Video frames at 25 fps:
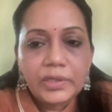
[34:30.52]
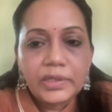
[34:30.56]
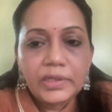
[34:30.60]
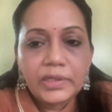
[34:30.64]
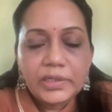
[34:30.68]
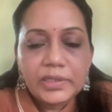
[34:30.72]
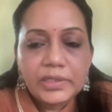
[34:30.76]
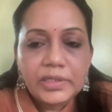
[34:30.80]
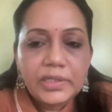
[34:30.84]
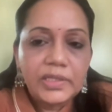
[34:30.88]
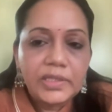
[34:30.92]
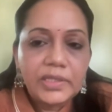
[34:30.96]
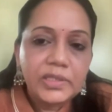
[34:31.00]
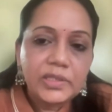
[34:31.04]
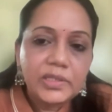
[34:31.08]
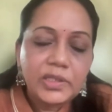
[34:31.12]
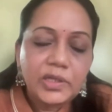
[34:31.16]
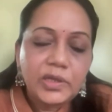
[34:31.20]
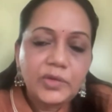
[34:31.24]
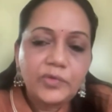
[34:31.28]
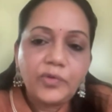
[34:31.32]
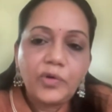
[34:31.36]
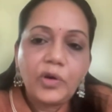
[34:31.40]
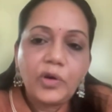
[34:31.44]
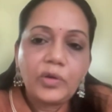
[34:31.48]
it is
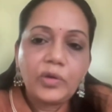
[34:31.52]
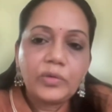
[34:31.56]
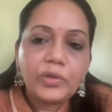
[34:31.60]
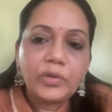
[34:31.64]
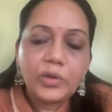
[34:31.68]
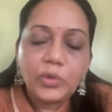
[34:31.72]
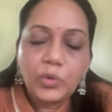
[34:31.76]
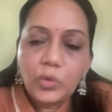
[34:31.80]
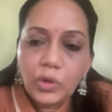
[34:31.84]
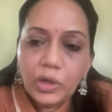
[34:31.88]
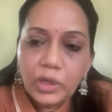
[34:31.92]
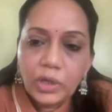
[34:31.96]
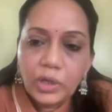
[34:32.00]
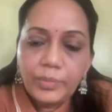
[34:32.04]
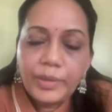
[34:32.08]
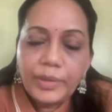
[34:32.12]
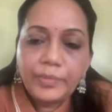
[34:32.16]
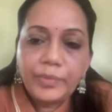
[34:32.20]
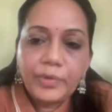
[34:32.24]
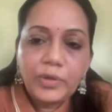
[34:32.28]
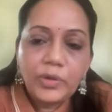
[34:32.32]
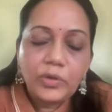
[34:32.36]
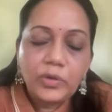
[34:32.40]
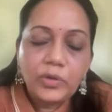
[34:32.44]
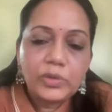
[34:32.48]
necessary for the local
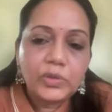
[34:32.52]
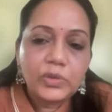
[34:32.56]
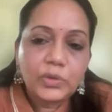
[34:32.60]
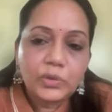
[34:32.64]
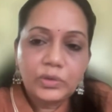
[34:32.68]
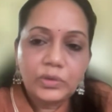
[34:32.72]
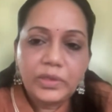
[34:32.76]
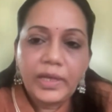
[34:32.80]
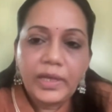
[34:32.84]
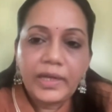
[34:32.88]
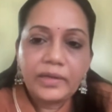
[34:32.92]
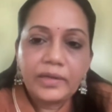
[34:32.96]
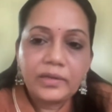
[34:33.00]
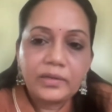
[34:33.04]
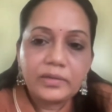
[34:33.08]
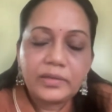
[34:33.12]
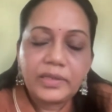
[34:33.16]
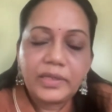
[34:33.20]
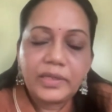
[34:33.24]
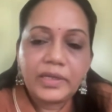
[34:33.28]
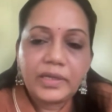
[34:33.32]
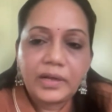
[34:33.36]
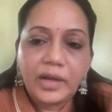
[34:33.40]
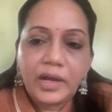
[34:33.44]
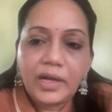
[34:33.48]
people also that
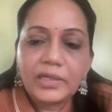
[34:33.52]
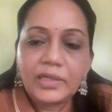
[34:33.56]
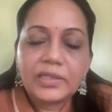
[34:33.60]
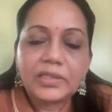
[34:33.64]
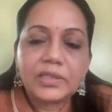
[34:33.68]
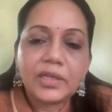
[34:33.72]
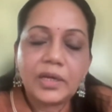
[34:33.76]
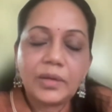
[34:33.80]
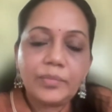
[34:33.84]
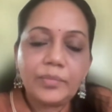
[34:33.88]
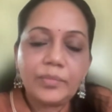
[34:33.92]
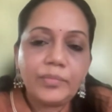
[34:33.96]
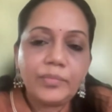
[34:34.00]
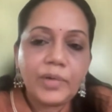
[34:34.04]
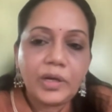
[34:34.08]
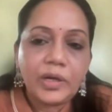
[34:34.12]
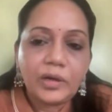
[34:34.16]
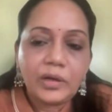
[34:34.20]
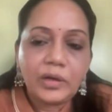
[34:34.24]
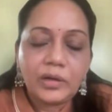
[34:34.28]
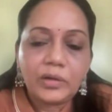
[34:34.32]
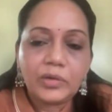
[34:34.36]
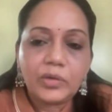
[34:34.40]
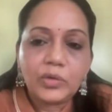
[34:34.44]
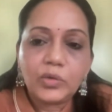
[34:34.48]
there are some
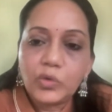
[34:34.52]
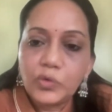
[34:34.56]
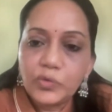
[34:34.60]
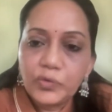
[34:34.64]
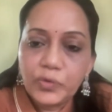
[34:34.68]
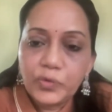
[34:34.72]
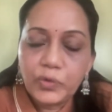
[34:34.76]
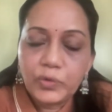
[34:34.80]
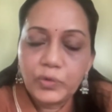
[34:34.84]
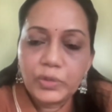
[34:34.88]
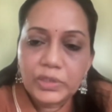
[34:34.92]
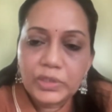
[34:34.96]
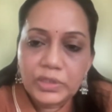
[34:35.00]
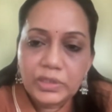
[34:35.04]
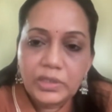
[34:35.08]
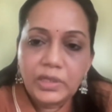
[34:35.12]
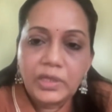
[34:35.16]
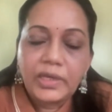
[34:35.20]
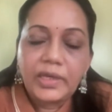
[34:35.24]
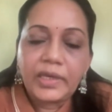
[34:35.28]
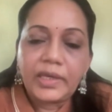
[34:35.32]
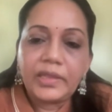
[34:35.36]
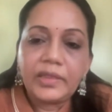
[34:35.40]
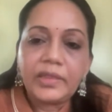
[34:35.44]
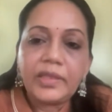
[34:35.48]
loopholes
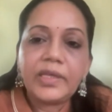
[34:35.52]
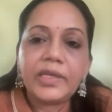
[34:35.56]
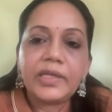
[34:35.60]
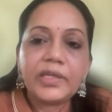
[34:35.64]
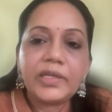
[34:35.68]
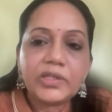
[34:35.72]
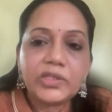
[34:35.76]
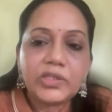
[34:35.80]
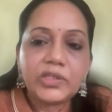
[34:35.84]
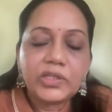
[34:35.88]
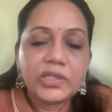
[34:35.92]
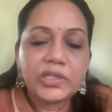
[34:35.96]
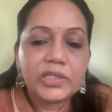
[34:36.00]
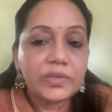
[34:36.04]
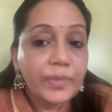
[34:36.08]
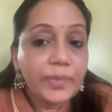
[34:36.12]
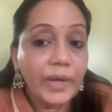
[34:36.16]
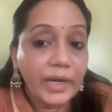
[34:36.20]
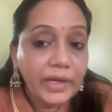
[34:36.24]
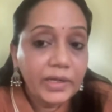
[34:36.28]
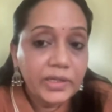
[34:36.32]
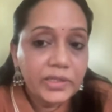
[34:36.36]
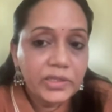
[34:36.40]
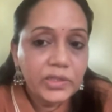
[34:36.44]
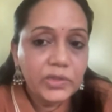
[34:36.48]
in the indigenous
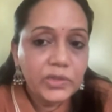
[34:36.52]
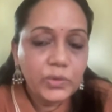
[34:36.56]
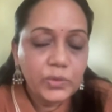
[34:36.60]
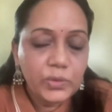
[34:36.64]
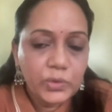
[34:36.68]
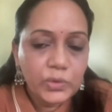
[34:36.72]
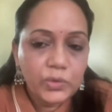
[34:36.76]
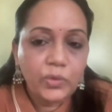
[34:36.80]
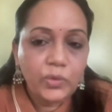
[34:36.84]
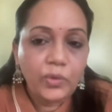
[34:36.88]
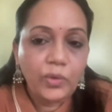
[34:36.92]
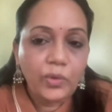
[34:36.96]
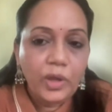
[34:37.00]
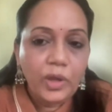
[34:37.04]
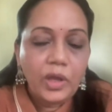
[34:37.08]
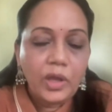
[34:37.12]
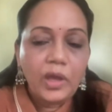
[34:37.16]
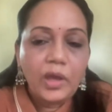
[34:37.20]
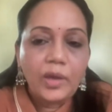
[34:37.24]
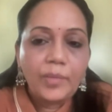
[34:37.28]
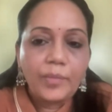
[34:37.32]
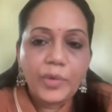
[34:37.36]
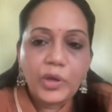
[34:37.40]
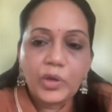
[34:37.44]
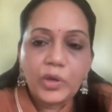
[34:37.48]
practices also,
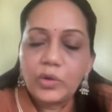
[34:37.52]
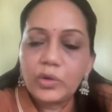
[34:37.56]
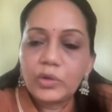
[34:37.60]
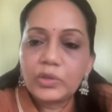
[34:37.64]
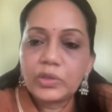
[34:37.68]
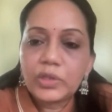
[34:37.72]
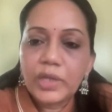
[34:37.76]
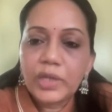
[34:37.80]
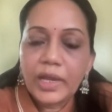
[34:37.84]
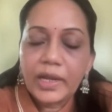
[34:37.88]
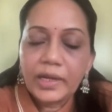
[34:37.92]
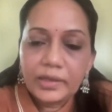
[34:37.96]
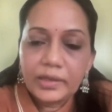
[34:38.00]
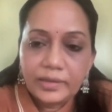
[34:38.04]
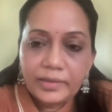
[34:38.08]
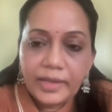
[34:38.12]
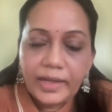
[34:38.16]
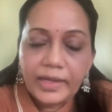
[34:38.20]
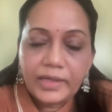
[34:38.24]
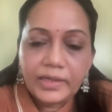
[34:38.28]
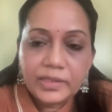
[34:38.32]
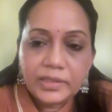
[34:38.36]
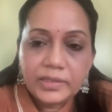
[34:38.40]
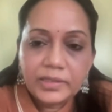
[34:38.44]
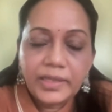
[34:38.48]
because and
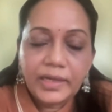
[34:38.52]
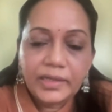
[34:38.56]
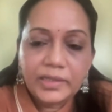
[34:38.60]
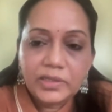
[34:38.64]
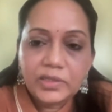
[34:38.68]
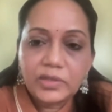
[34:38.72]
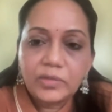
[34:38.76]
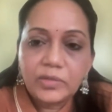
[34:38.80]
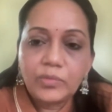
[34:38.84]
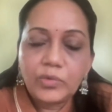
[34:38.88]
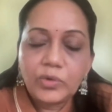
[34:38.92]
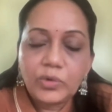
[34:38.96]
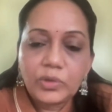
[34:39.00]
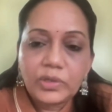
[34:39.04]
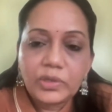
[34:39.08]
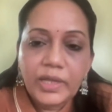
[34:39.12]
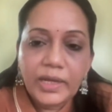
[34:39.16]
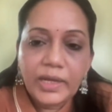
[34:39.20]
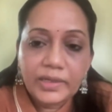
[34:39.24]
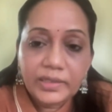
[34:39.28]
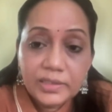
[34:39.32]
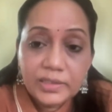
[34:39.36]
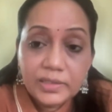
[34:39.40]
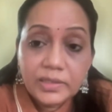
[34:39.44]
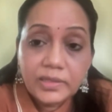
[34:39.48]
that is
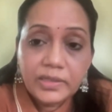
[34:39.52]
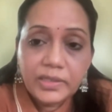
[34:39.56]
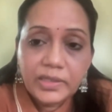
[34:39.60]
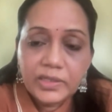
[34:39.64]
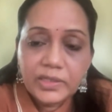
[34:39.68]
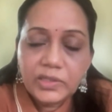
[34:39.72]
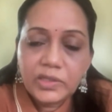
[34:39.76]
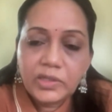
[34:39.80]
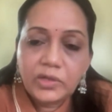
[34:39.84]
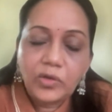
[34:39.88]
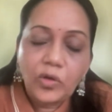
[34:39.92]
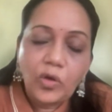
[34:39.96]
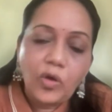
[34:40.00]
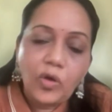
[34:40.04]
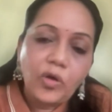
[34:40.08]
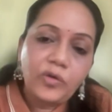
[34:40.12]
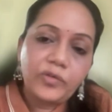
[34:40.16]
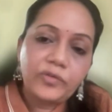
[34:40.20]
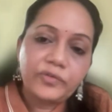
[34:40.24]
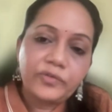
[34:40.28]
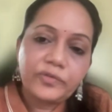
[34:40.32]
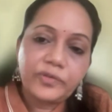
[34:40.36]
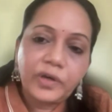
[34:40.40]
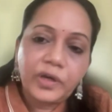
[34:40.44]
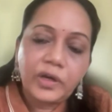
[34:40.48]
the reason
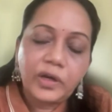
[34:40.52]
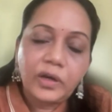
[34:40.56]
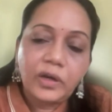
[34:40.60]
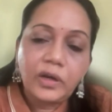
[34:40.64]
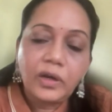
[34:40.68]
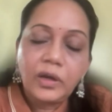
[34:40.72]
of